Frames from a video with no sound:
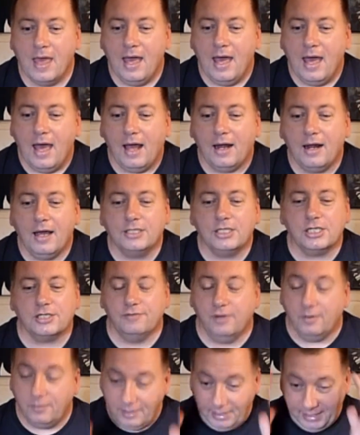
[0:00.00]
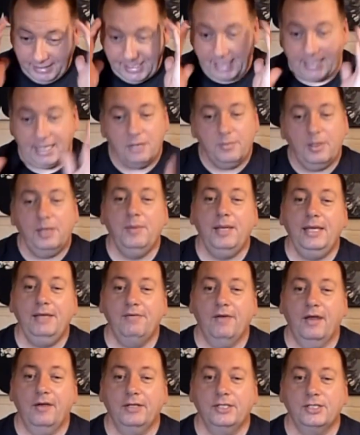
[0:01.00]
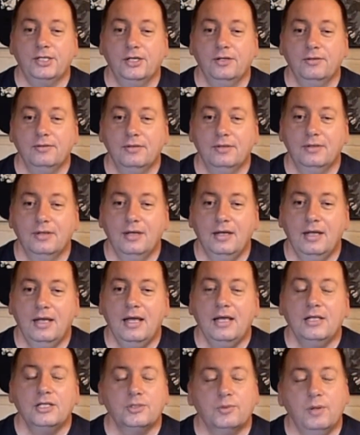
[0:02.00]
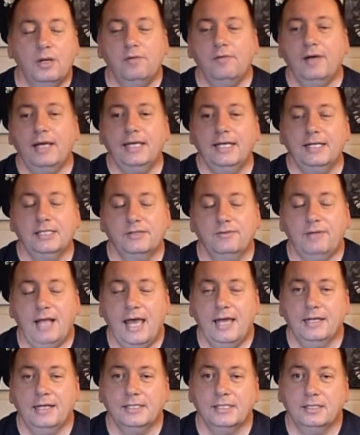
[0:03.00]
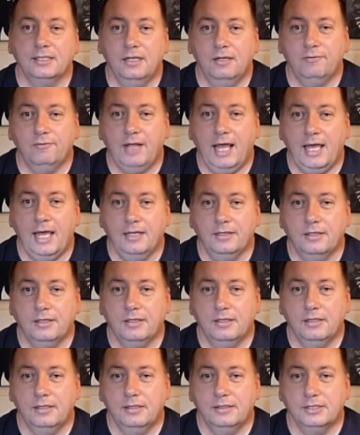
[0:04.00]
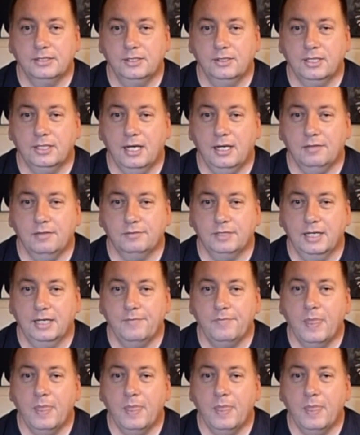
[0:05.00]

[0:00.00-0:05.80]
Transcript: And I just thought, is that going to be me very soon? 12 acres of land is a lot of land to look after.